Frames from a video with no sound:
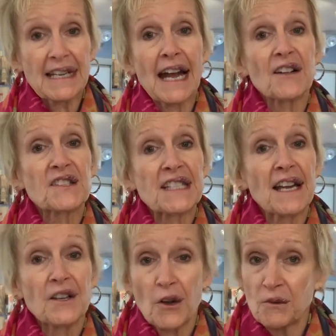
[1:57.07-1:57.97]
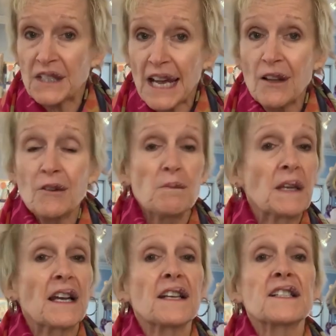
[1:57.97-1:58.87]
outside a hotel
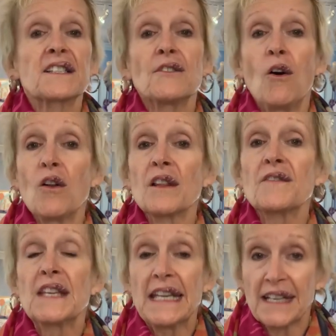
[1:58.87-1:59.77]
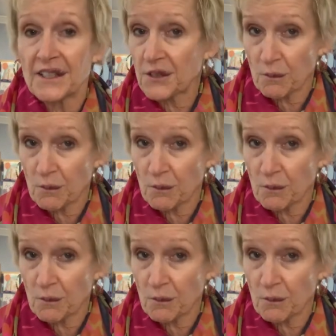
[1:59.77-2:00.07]
because all of the inns